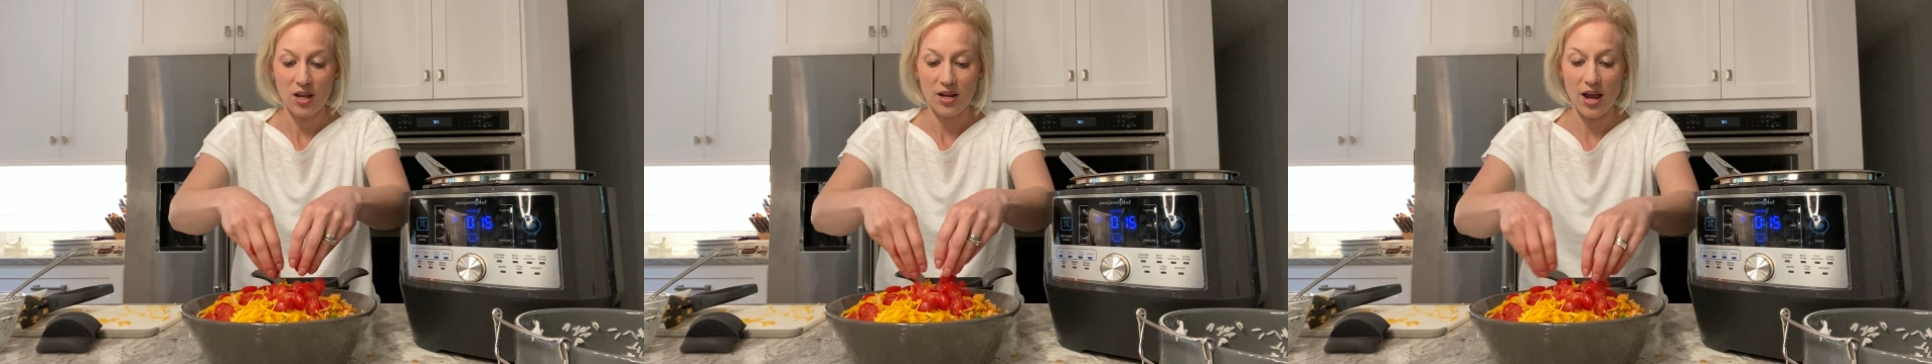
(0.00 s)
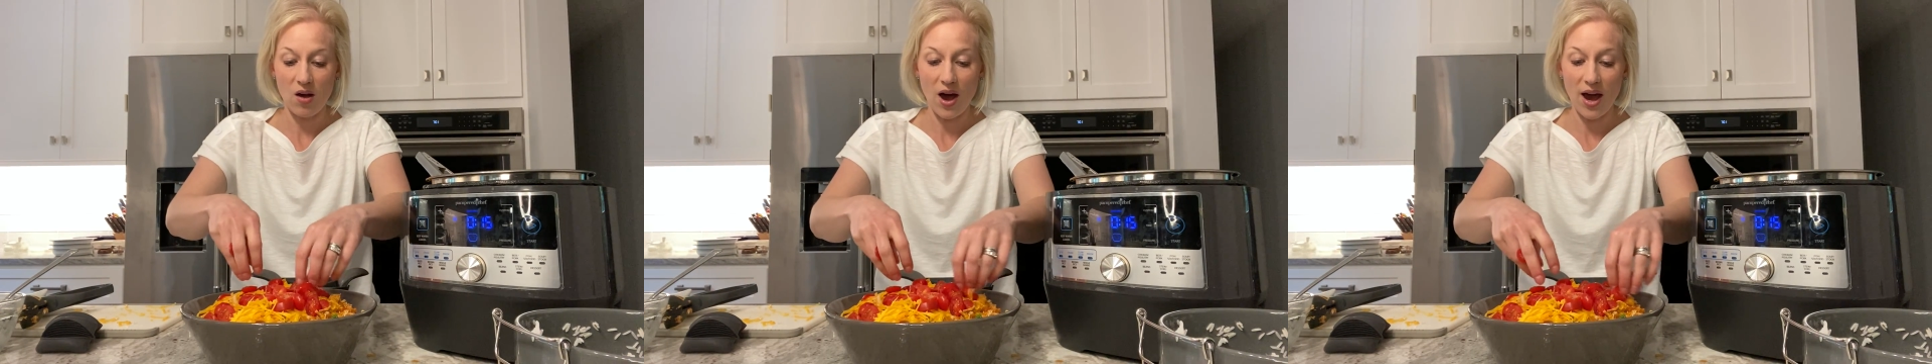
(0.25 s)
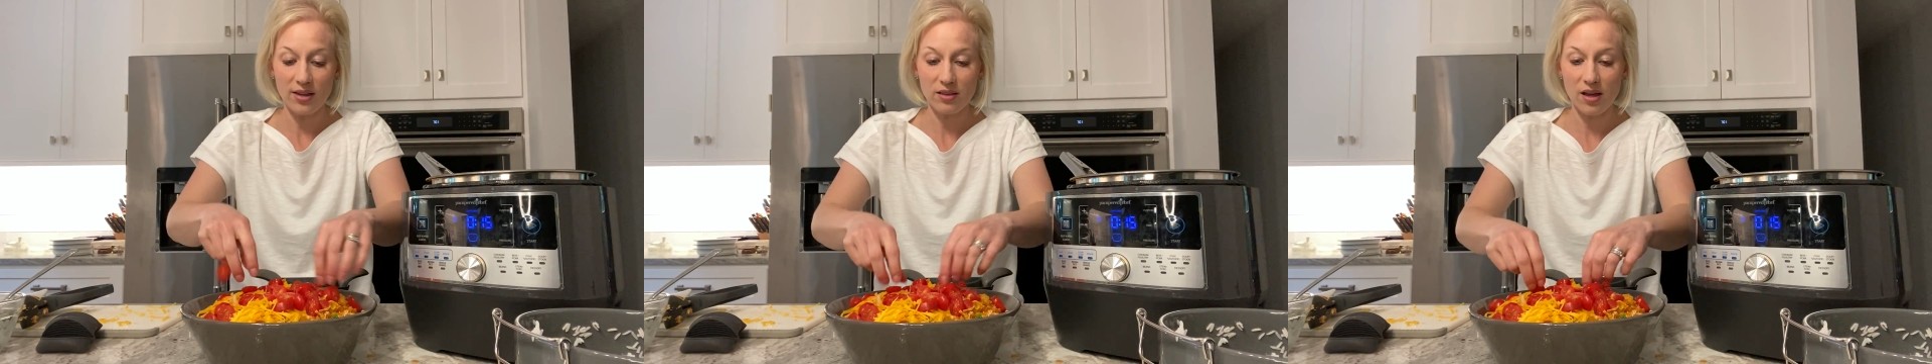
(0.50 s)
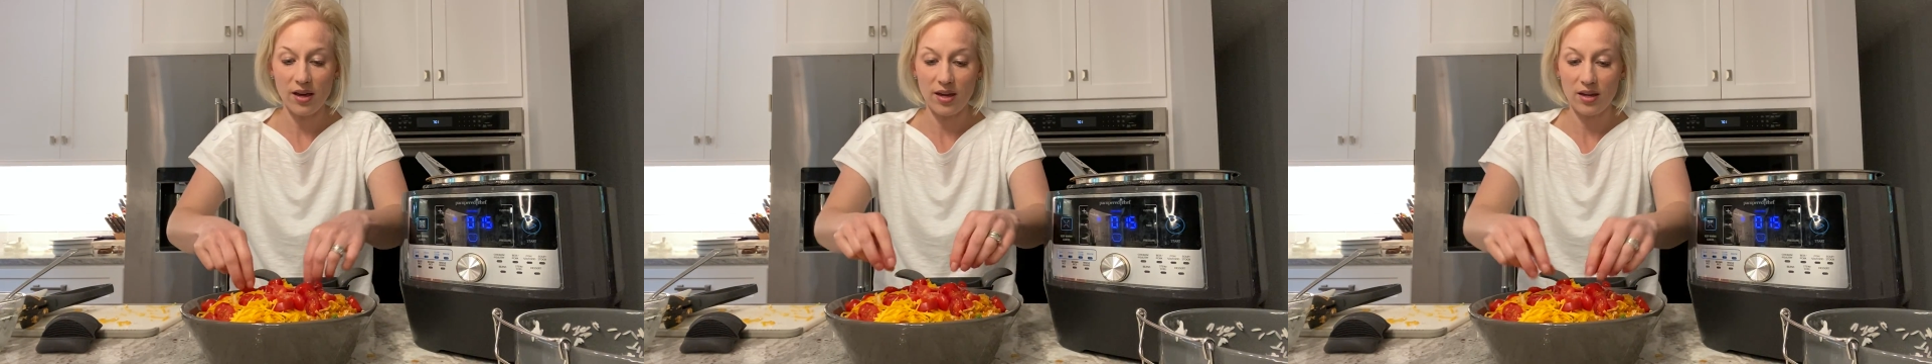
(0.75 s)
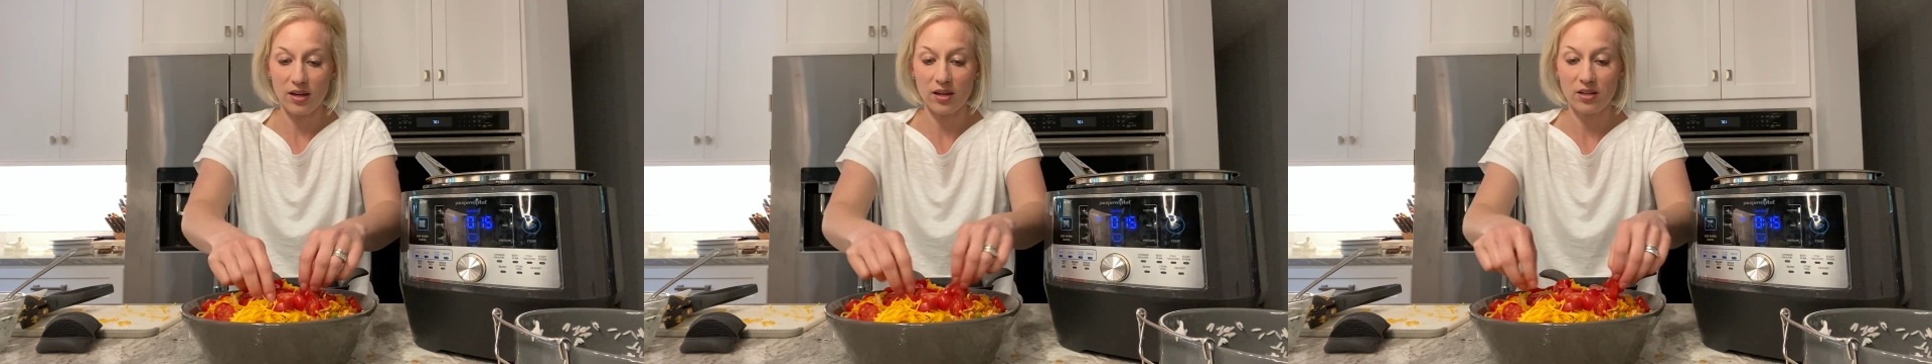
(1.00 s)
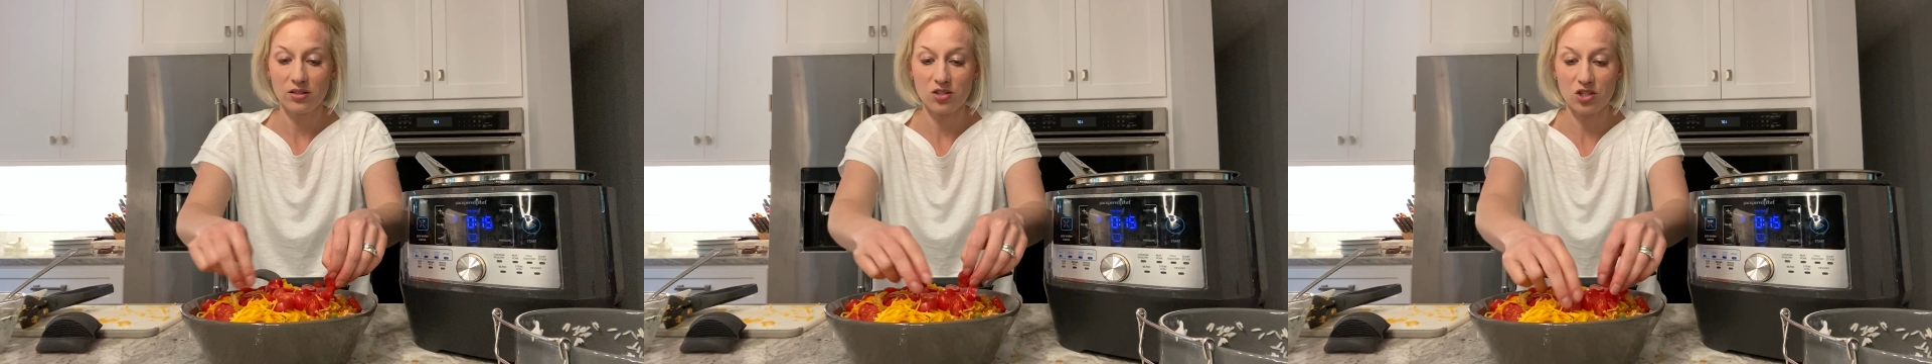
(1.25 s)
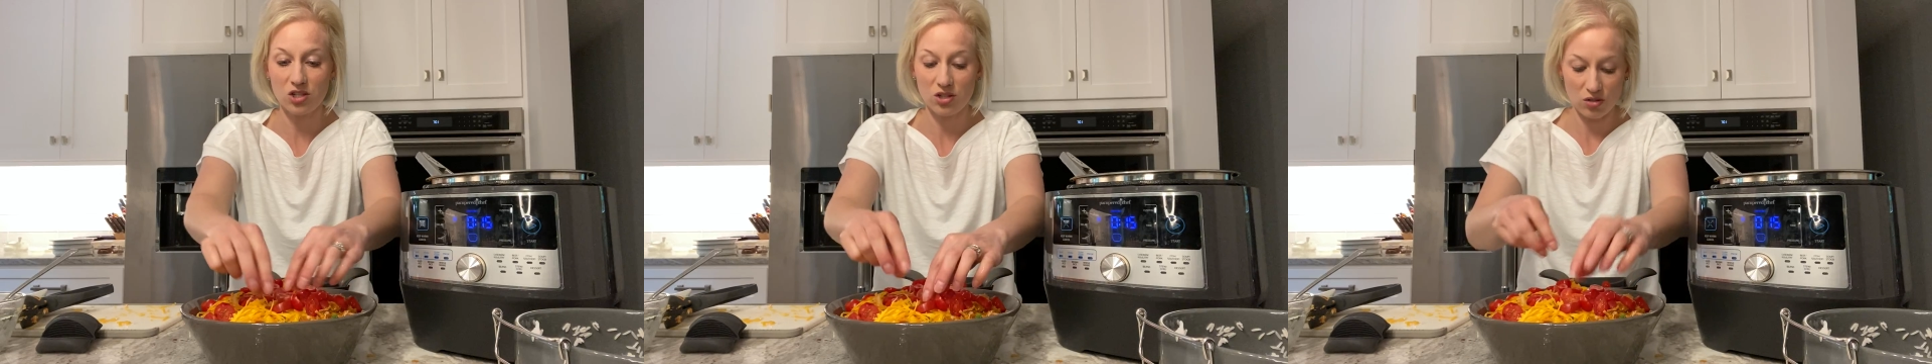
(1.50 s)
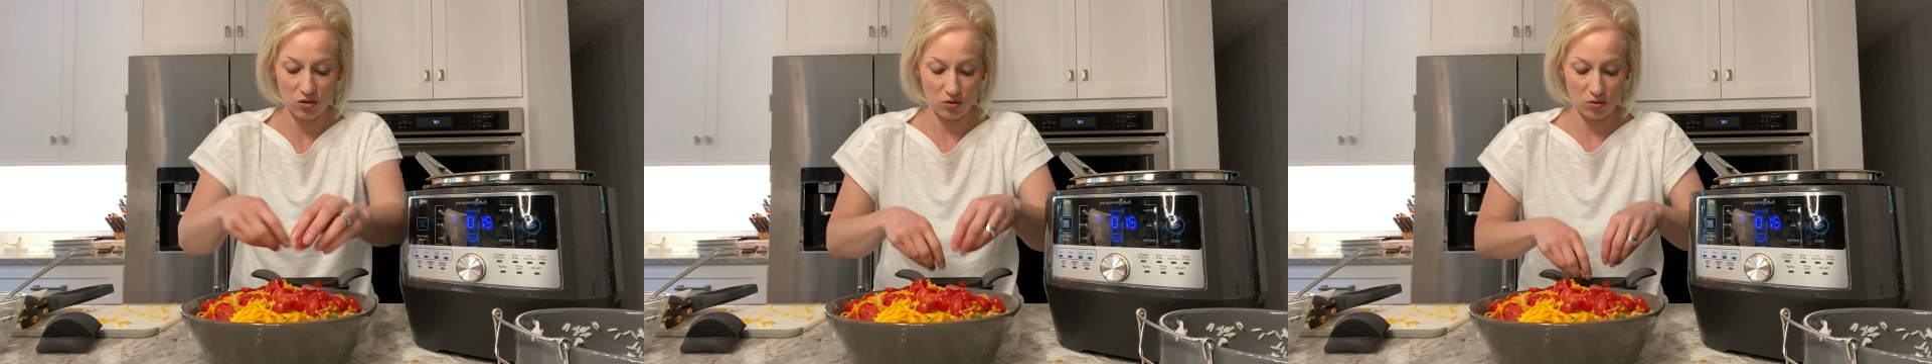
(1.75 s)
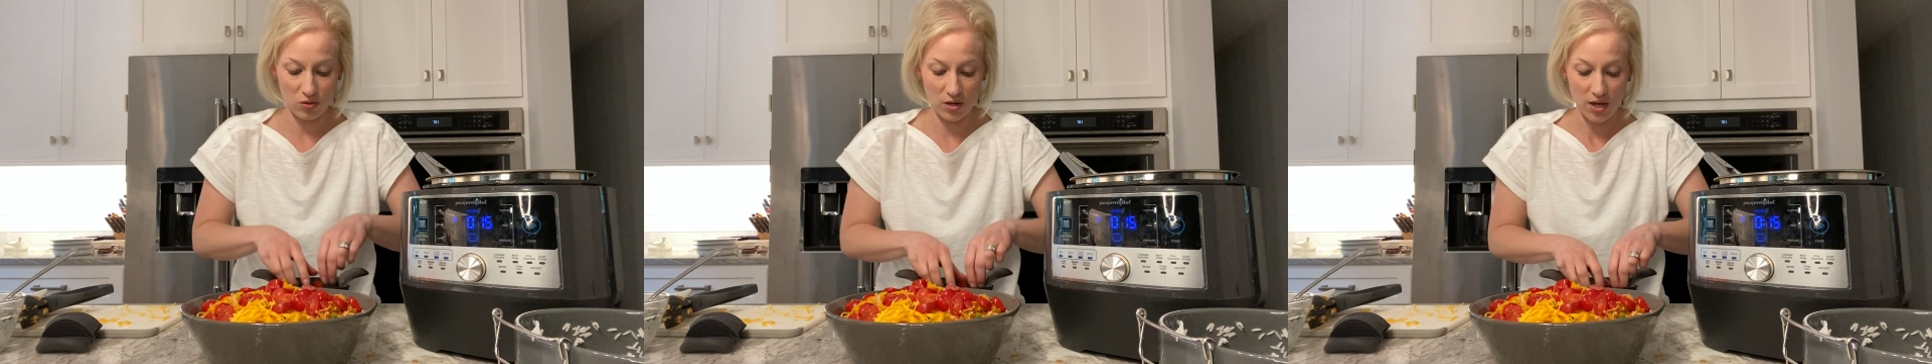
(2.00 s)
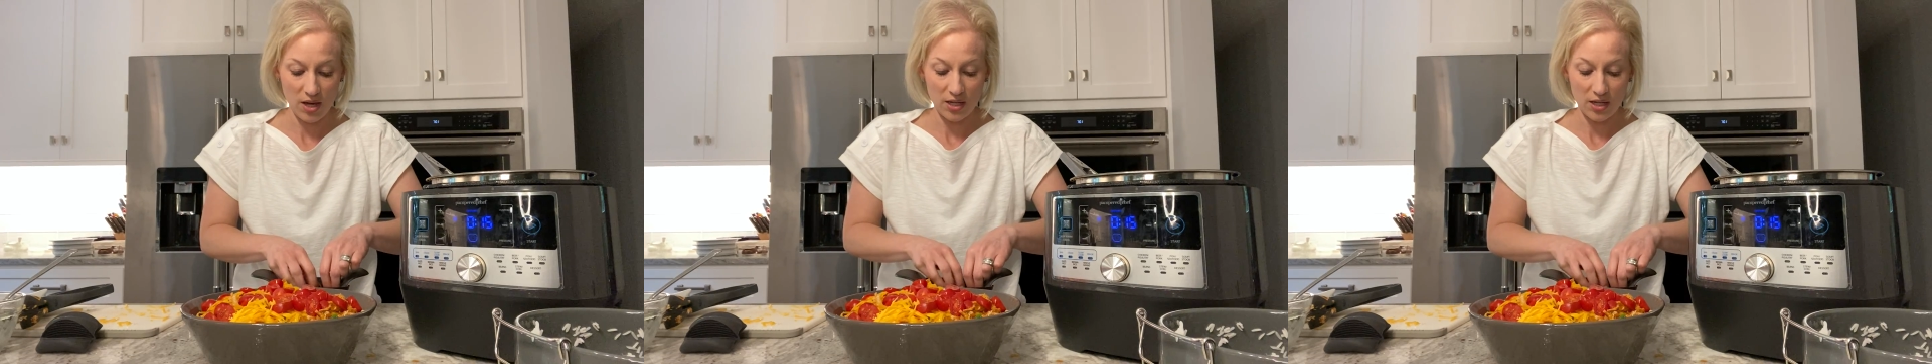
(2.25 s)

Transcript: Now I like to